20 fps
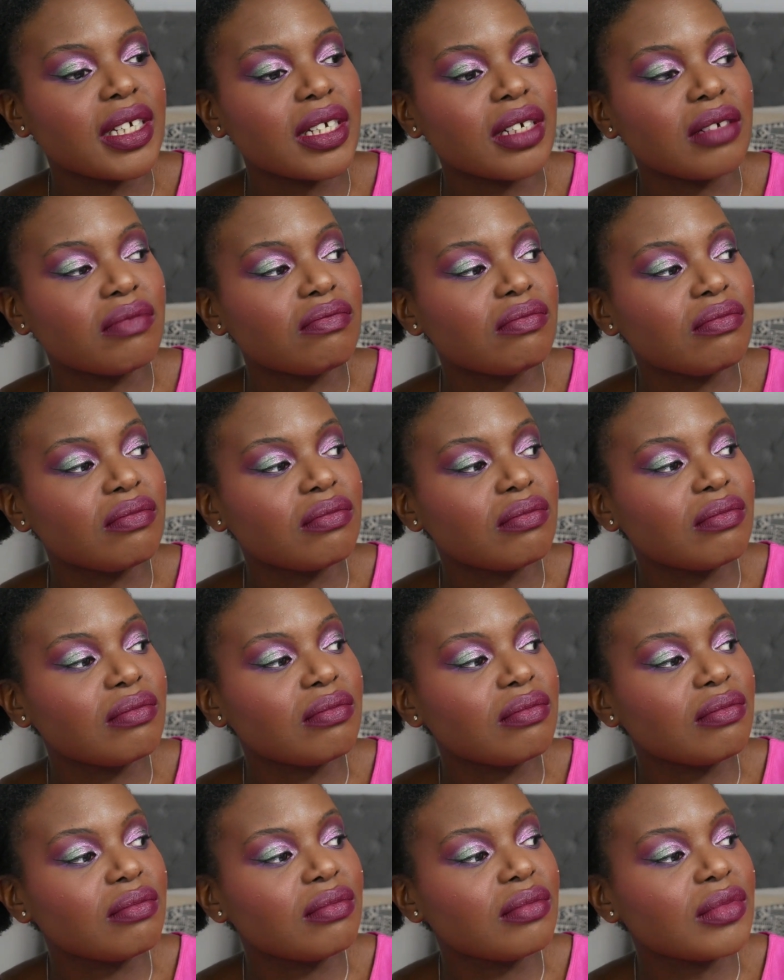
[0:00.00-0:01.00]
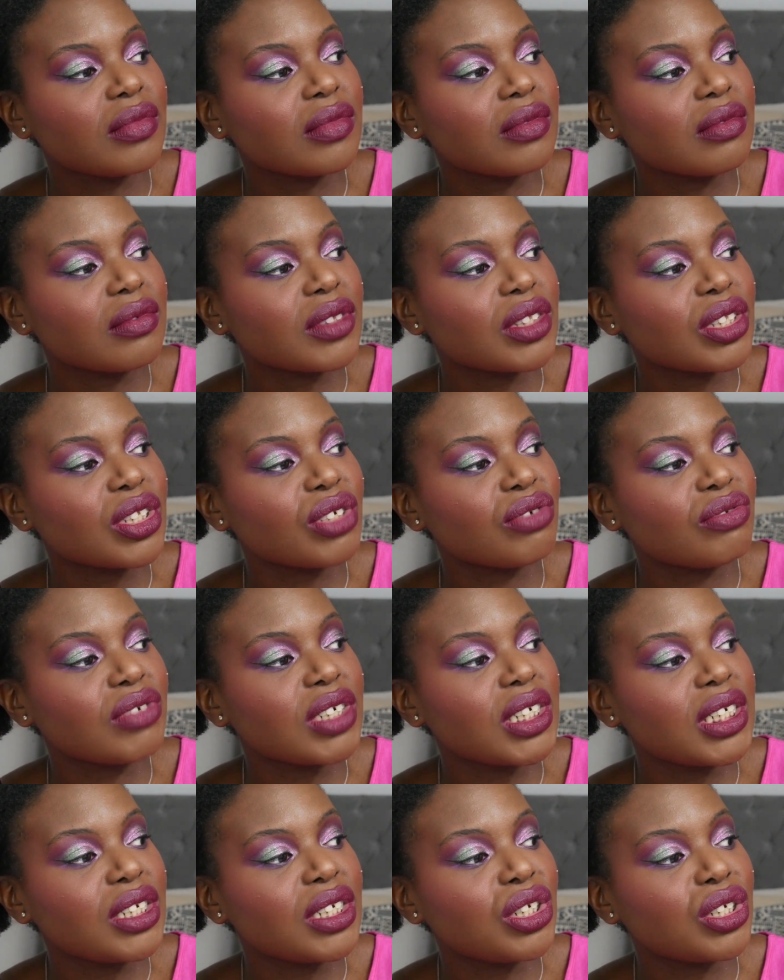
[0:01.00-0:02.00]
it. I
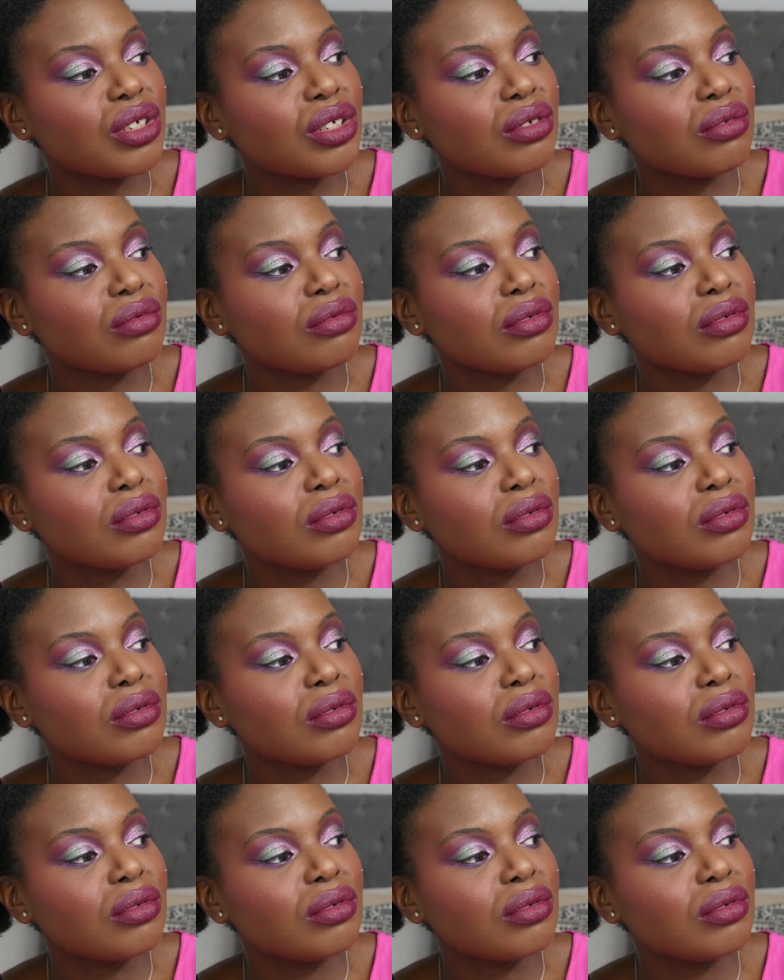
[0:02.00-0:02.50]
really do.